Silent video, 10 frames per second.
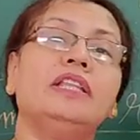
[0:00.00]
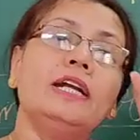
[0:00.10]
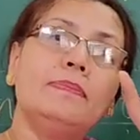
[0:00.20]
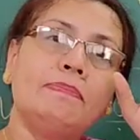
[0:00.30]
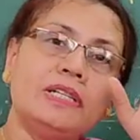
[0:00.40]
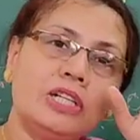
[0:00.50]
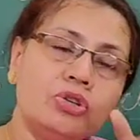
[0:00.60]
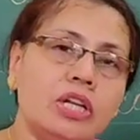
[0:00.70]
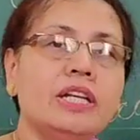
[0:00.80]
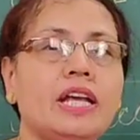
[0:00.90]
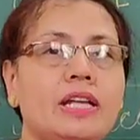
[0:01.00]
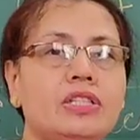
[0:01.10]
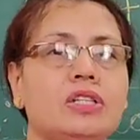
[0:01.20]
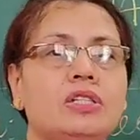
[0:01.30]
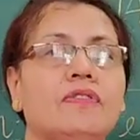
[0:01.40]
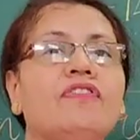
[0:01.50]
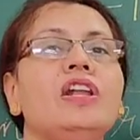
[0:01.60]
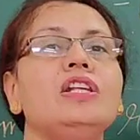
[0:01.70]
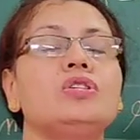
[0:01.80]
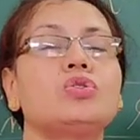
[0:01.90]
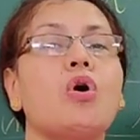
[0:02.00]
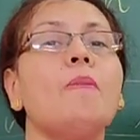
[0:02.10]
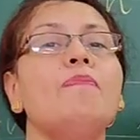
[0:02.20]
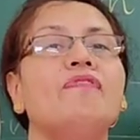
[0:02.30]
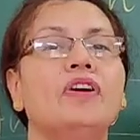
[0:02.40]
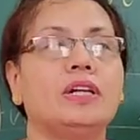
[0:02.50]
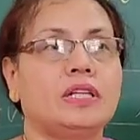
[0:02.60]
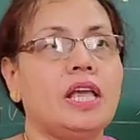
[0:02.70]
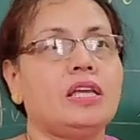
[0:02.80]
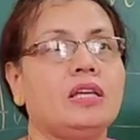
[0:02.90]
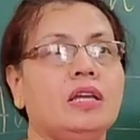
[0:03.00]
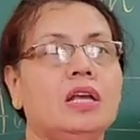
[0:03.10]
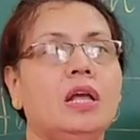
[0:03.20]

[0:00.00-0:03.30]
That particular gadget will stop working